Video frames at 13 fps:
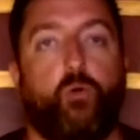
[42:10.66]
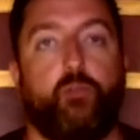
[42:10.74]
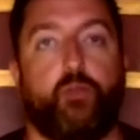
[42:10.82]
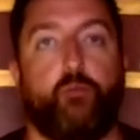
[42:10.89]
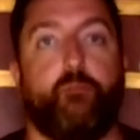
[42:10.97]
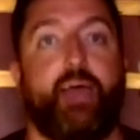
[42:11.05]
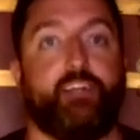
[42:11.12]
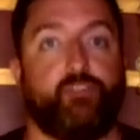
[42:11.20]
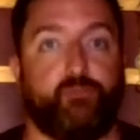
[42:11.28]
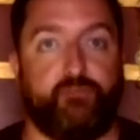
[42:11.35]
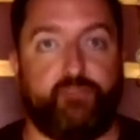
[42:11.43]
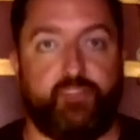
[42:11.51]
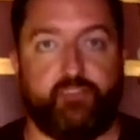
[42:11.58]
their
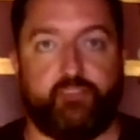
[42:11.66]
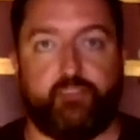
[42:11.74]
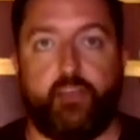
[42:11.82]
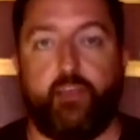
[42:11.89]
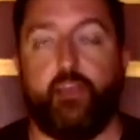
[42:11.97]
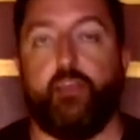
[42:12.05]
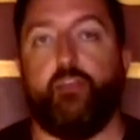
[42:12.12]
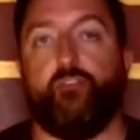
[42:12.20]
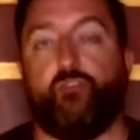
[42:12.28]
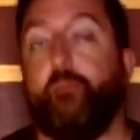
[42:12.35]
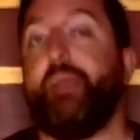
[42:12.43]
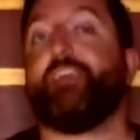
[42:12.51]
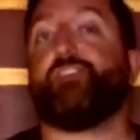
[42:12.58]
management fees. So
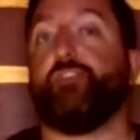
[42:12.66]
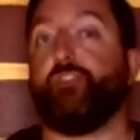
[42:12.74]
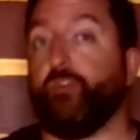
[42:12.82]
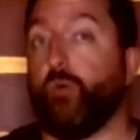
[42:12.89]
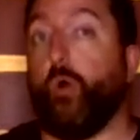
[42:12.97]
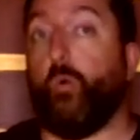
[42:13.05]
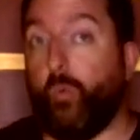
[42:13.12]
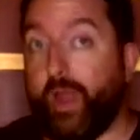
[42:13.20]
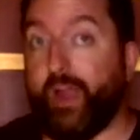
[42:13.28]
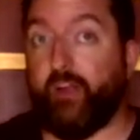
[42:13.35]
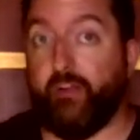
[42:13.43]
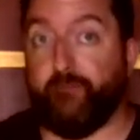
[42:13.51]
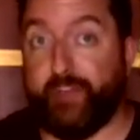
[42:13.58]
make sure you're
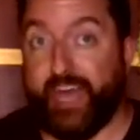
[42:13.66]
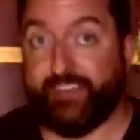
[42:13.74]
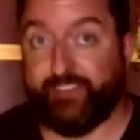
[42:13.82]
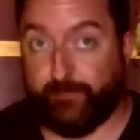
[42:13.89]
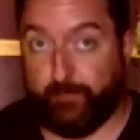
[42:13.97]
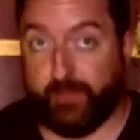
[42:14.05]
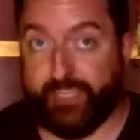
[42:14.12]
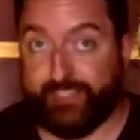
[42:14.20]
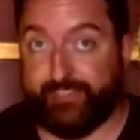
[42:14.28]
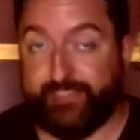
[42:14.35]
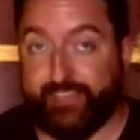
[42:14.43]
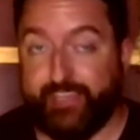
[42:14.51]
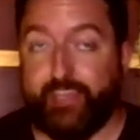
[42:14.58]
aware of that
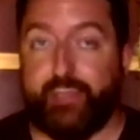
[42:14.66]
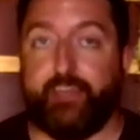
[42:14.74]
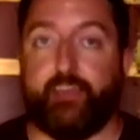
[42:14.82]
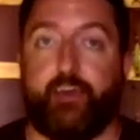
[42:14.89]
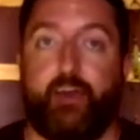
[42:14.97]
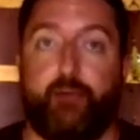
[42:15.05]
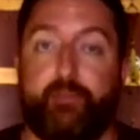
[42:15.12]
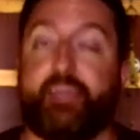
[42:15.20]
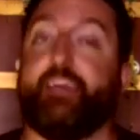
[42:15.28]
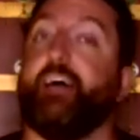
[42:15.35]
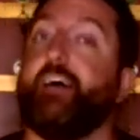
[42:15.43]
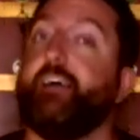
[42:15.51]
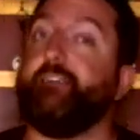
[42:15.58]
split,
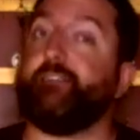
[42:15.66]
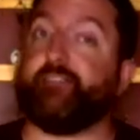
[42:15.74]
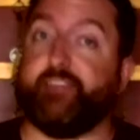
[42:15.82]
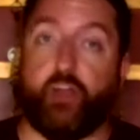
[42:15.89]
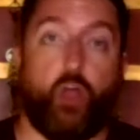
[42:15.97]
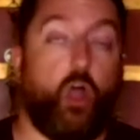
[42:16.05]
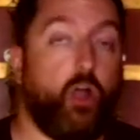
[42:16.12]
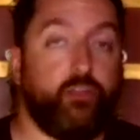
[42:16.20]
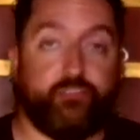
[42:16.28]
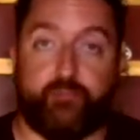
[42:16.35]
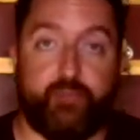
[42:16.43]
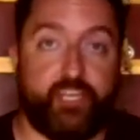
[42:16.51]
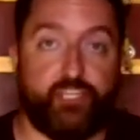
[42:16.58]
because there are
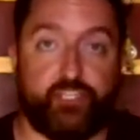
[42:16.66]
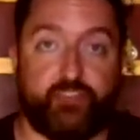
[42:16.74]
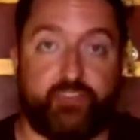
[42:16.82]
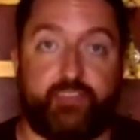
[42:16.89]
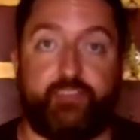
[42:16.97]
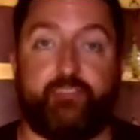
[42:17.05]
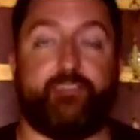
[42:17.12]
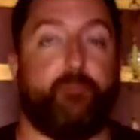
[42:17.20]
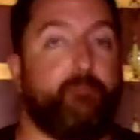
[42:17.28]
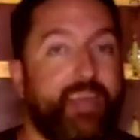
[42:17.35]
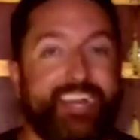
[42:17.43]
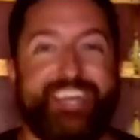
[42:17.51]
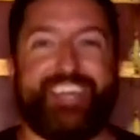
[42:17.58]
some agencies,
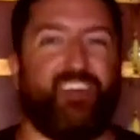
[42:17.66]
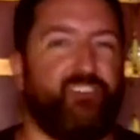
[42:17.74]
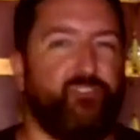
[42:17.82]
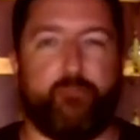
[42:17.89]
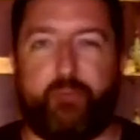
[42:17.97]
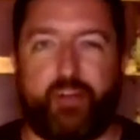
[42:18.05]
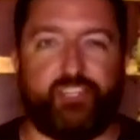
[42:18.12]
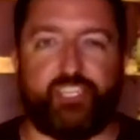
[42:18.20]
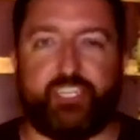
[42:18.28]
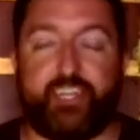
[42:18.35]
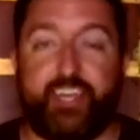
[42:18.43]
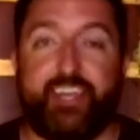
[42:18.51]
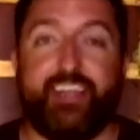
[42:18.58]
depending on your
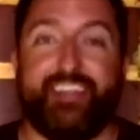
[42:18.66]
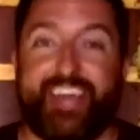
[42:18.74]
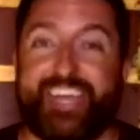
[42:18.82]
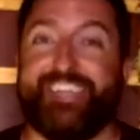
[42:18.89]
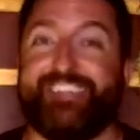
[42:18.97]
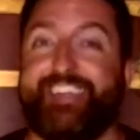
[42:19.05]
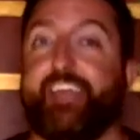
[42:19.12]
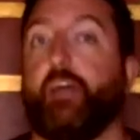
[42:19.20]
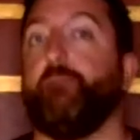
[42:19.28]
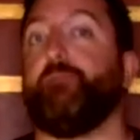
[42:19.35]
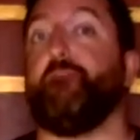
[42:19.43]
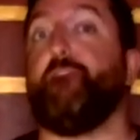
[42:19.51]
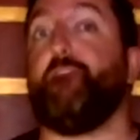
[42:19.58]
budget, that can take up
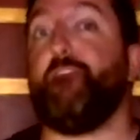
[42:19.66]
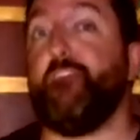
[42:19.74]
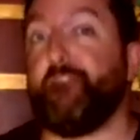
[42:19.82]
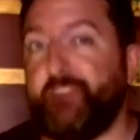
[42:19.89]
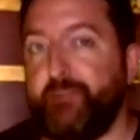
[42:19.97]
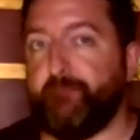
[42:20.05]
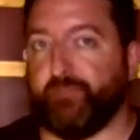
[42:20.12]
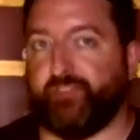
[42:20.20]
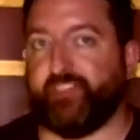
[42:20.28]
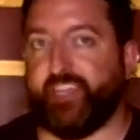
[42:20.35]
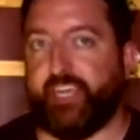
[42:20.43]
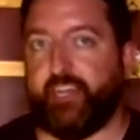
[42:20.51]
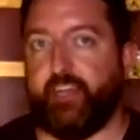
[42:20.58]
to
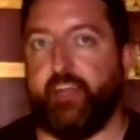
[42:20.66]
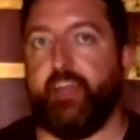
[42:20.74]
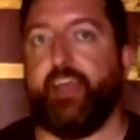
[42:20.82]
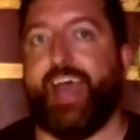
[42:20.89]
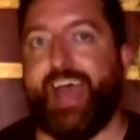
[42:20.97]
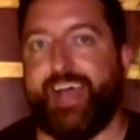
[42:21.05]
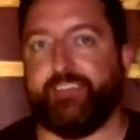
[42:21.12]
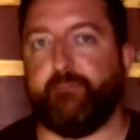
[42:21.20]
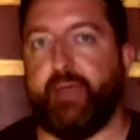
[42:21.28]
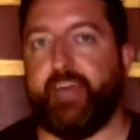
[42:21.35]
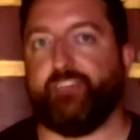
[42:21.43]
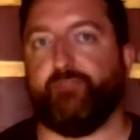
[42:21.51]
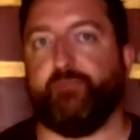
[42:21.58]
50% as
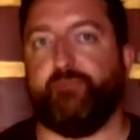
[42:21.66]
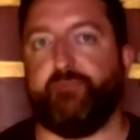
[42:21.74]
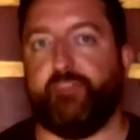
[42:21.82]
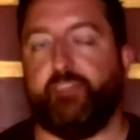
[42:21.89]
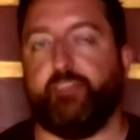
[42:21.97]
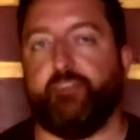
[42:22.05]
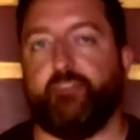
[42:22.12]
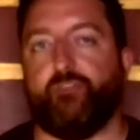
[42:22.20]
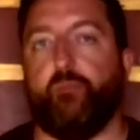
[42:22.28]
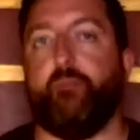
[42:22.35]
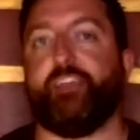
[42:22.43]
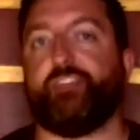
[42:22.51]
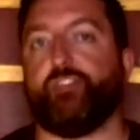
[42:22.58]
management fee. So
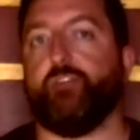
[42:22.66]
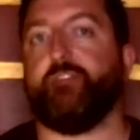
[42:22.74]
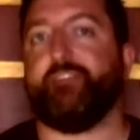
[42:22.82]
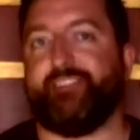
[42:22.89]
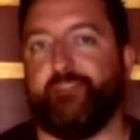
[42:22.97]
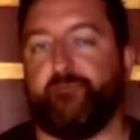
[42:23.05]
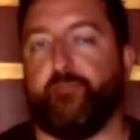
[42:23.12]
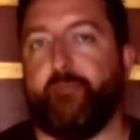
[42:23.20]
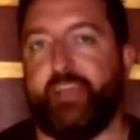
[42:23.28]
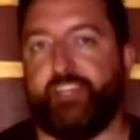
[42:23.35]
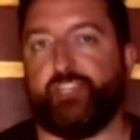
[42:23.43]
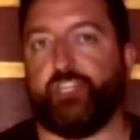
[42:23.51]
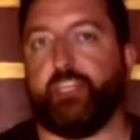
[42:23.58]
make sure this
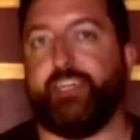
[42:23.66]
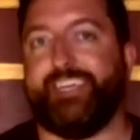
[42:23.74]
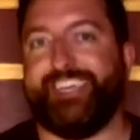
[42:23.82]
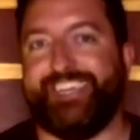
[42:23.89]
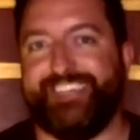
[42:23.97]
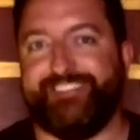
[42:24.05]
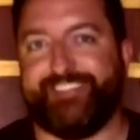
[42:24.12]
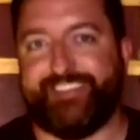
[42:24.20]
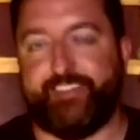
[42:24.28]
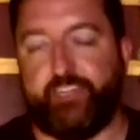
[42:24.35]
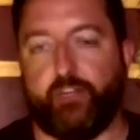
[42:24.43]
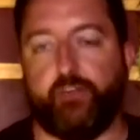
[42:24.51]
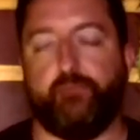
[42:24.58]
information is clear.